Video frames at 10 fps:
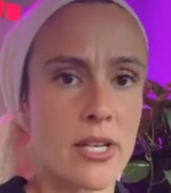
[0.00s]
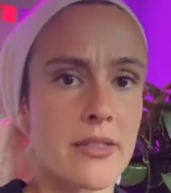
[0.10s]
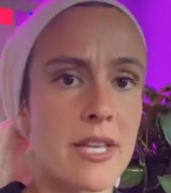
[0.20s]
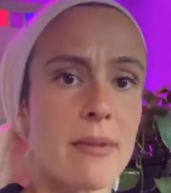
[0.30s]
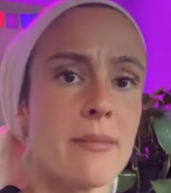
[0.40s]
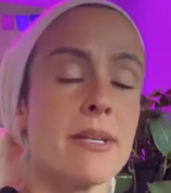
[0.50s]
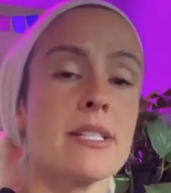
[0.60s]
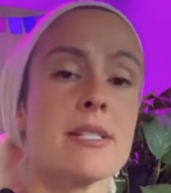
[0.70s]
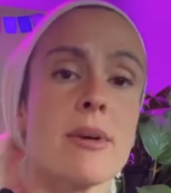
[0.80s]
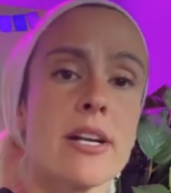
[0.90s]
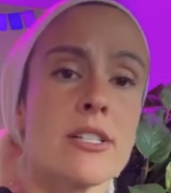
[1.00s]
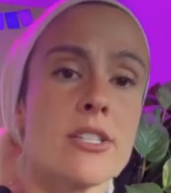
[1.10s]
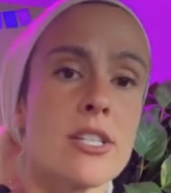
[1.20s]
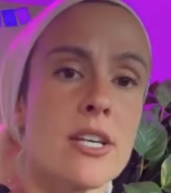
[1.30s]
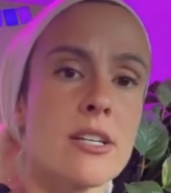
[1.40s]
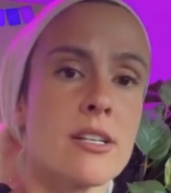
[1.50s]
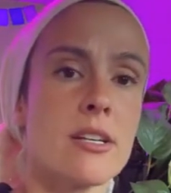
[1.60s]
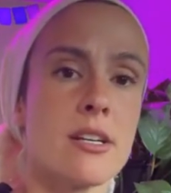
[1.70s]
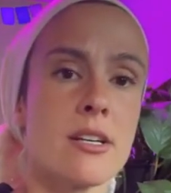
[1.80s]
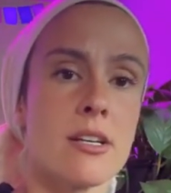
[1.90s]
And they might be inspired to then
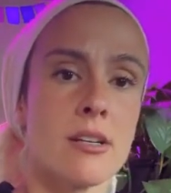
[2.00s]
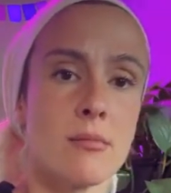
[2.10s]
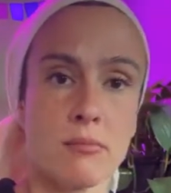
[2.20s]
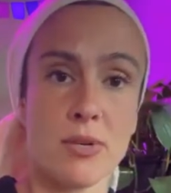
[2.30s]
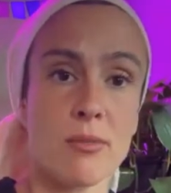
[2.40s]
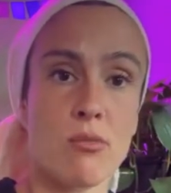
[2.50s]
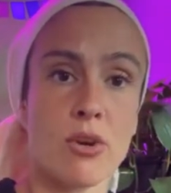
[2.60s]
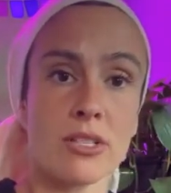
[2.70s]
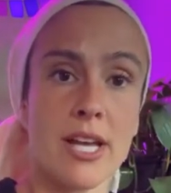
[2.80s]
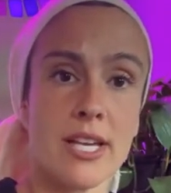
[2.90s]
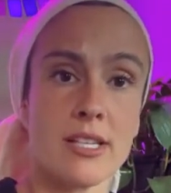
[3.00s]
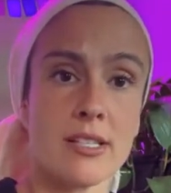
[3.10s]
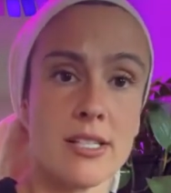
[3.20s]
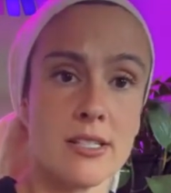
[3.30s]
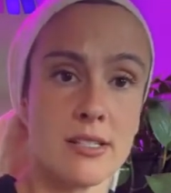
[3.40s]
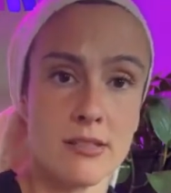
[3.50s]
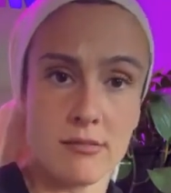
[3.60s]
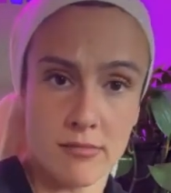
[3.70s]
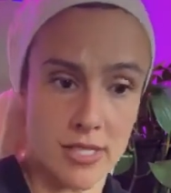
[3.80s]
bring more light in,